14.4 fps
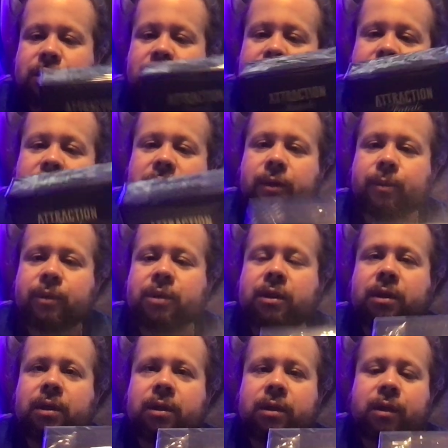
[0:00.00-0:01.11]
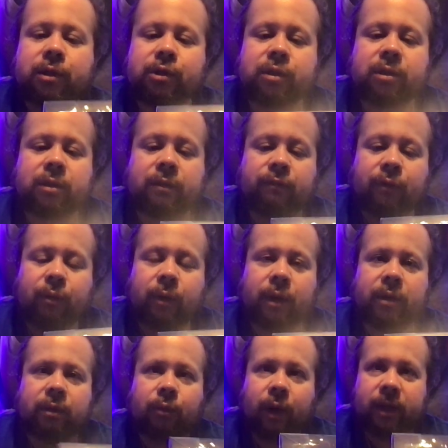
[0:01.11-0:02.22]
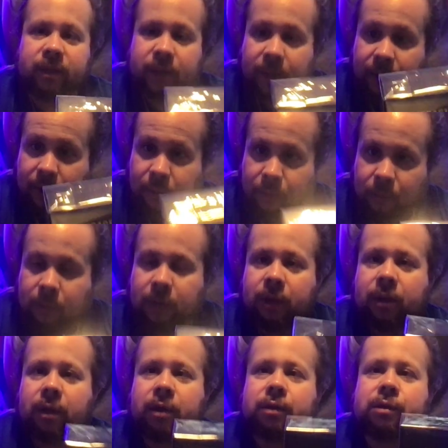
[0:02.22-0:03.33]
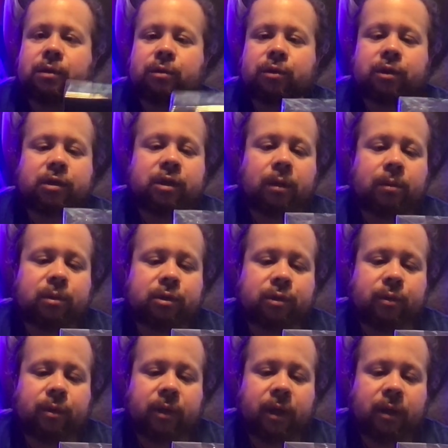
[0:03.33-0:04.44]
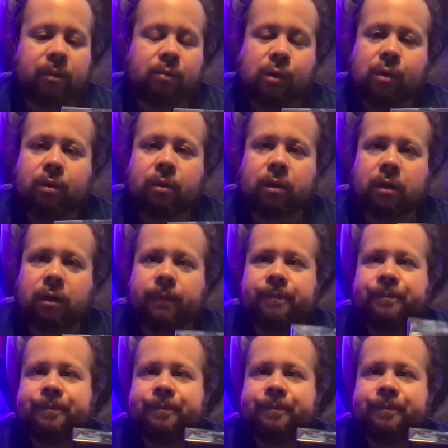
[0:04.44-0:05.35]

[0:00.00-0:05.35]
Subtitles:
It's limited edition for right now until she's able to create more.